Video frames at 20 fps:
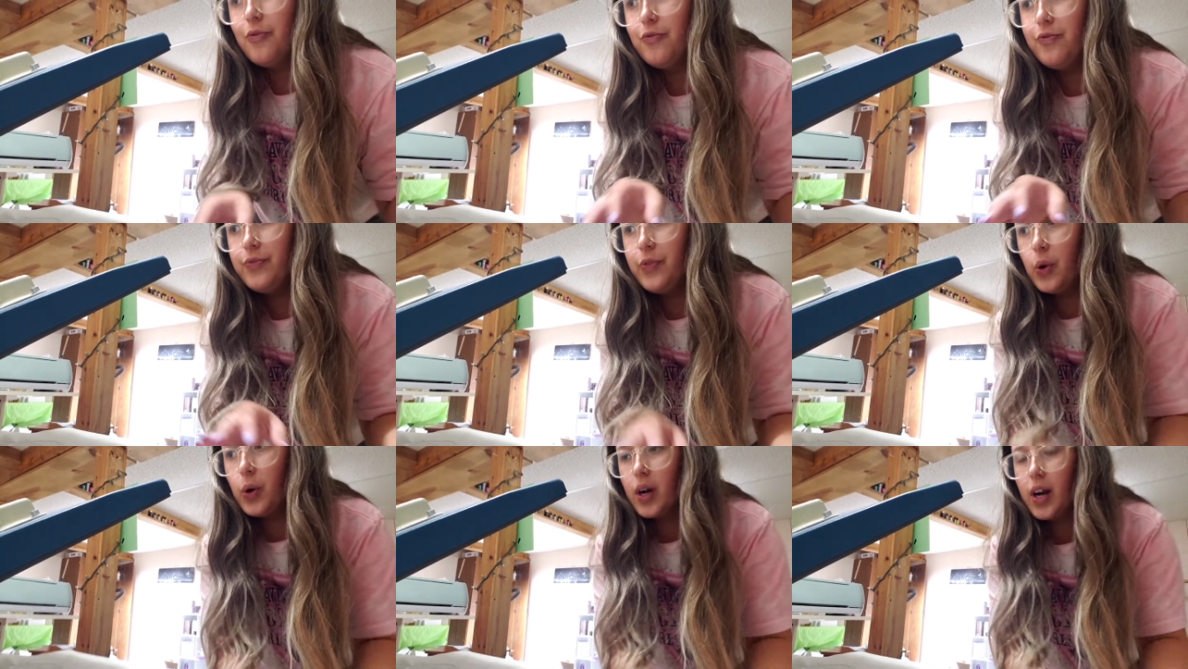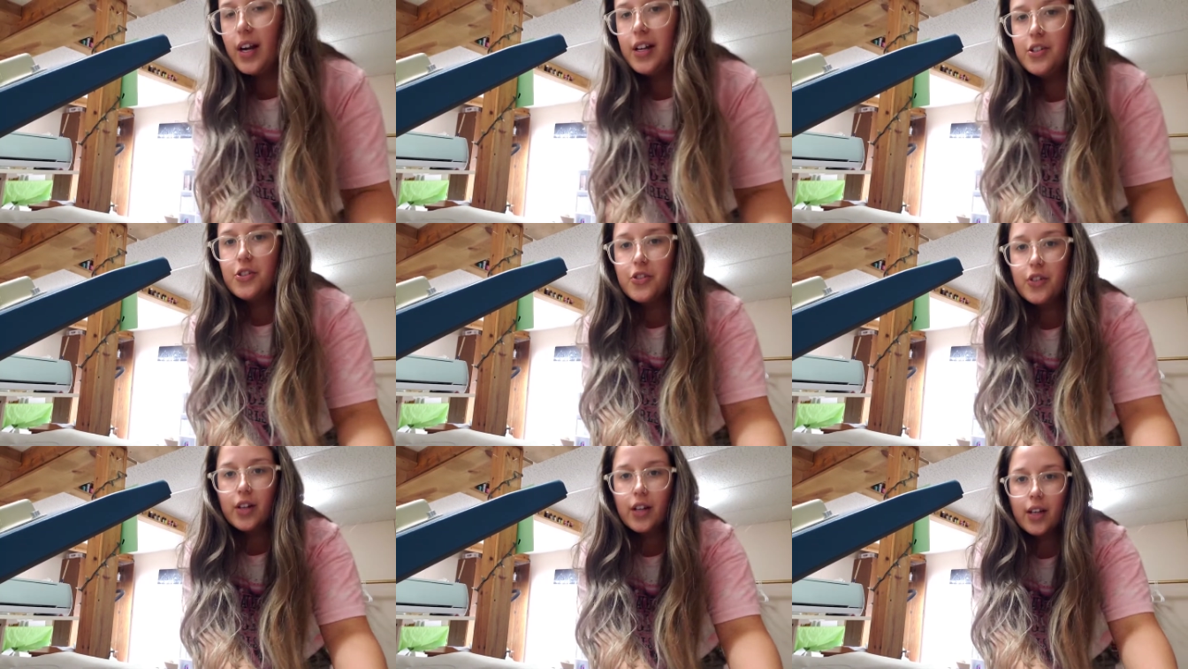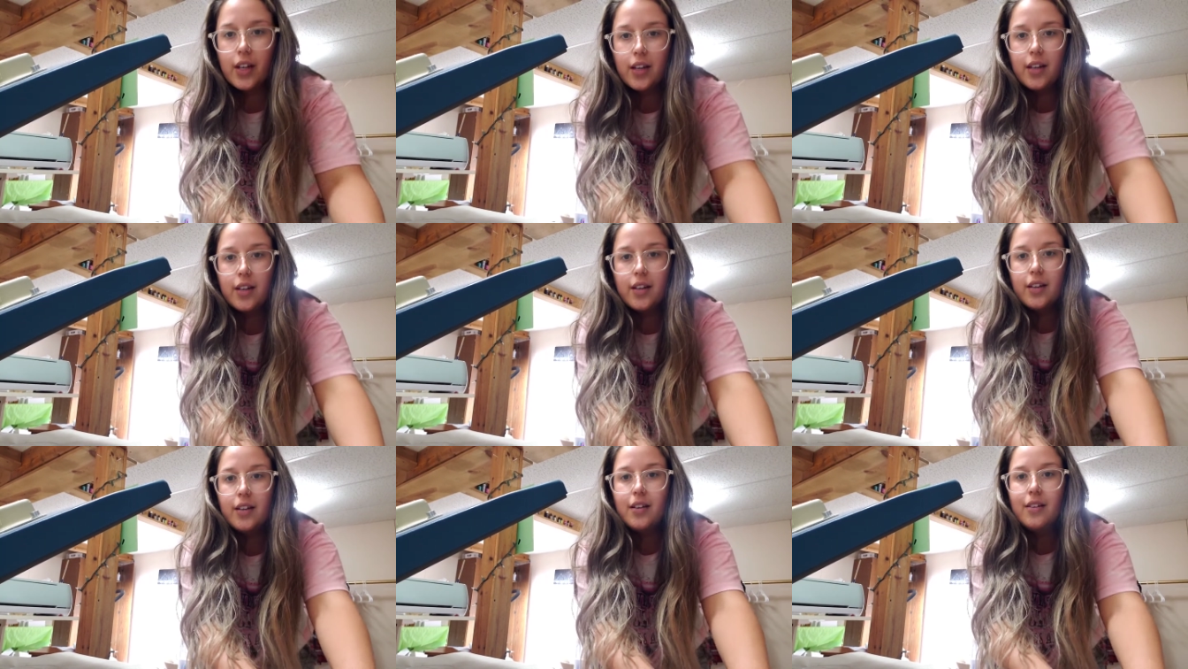400
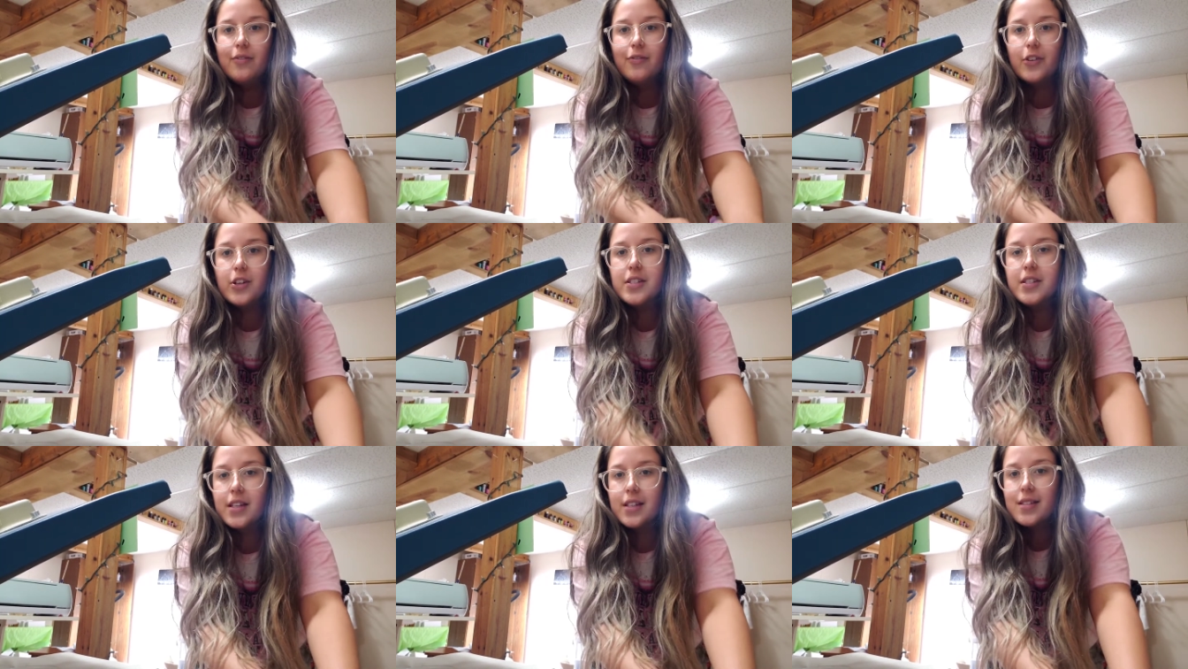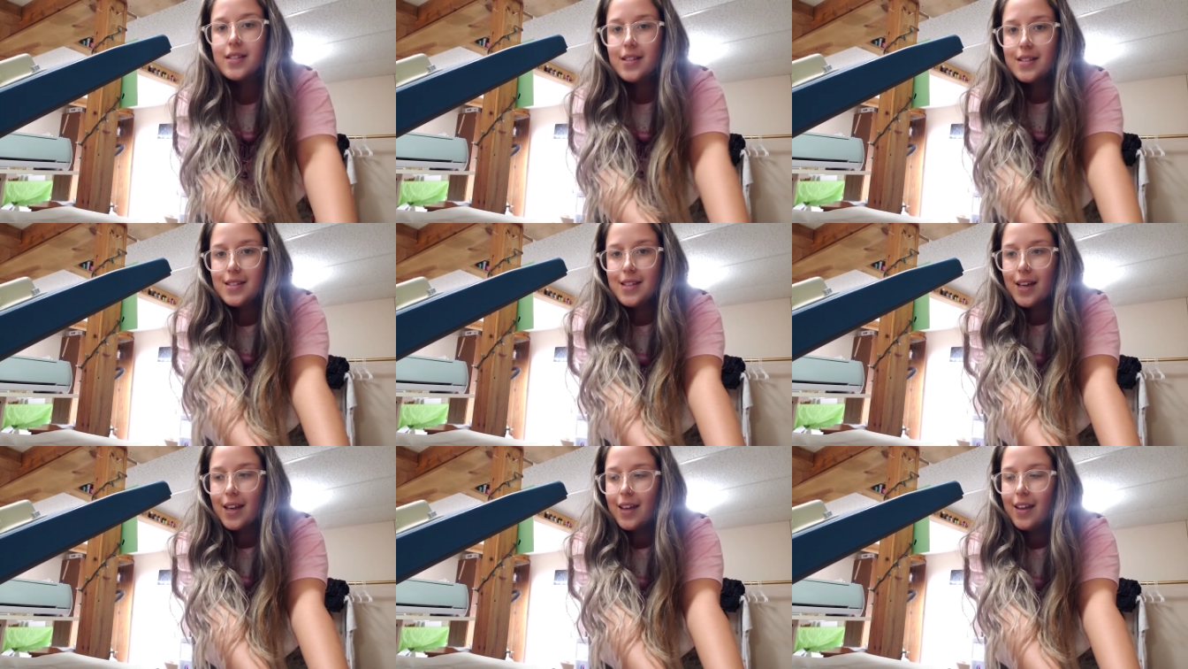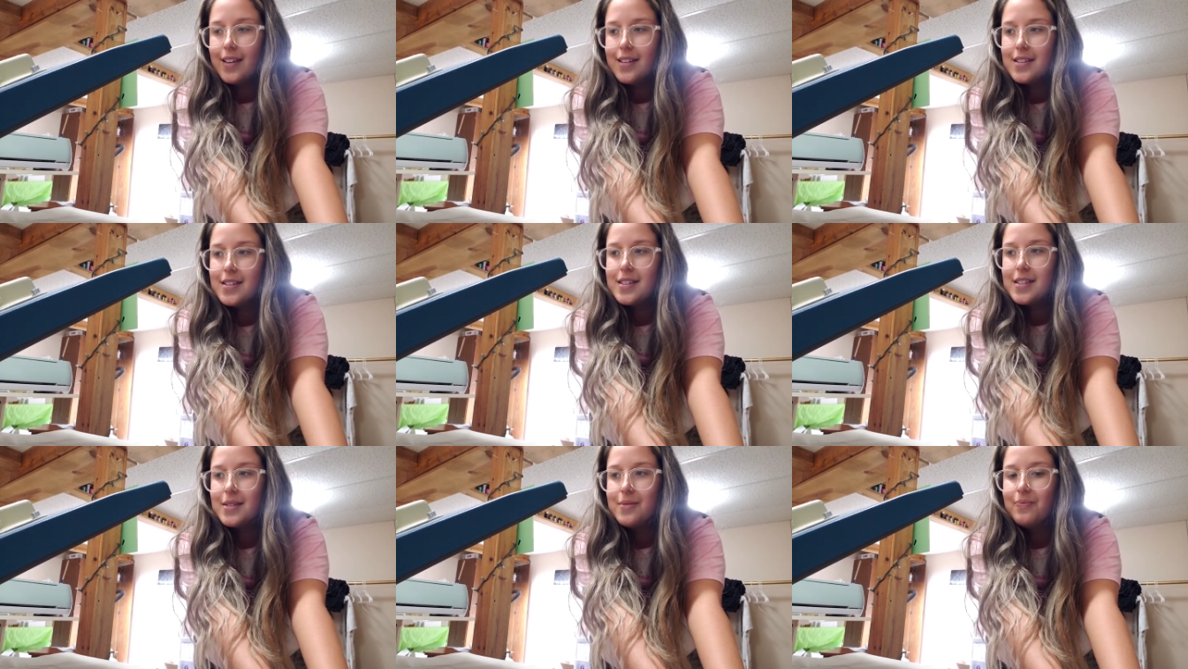for 60
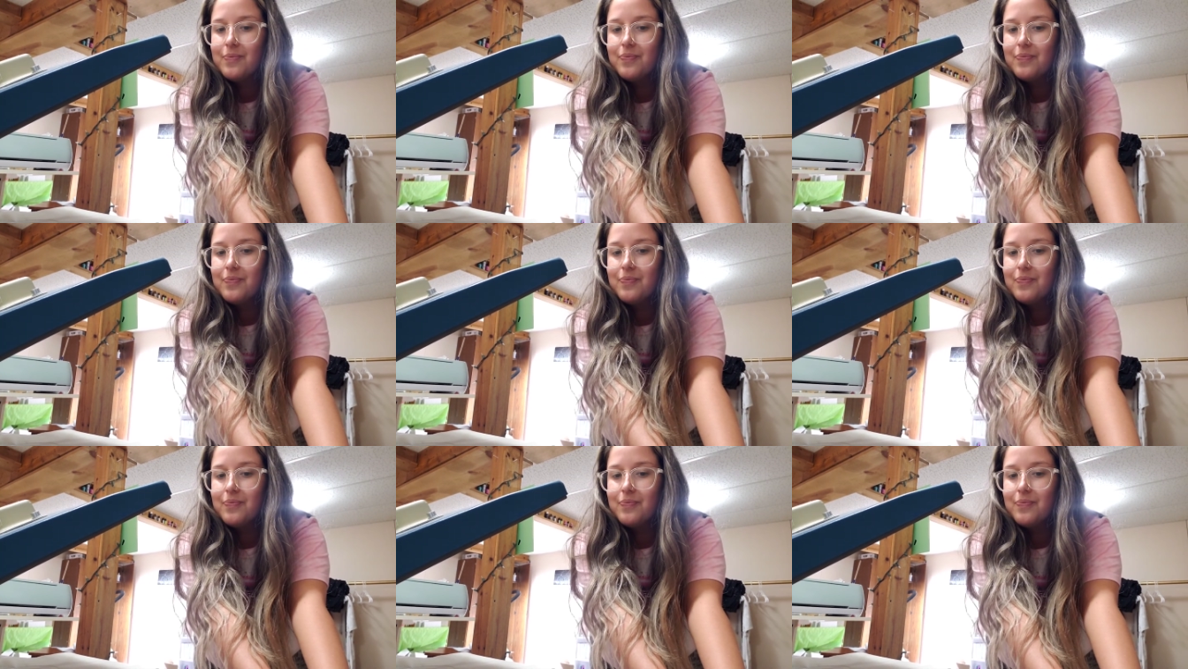seconds.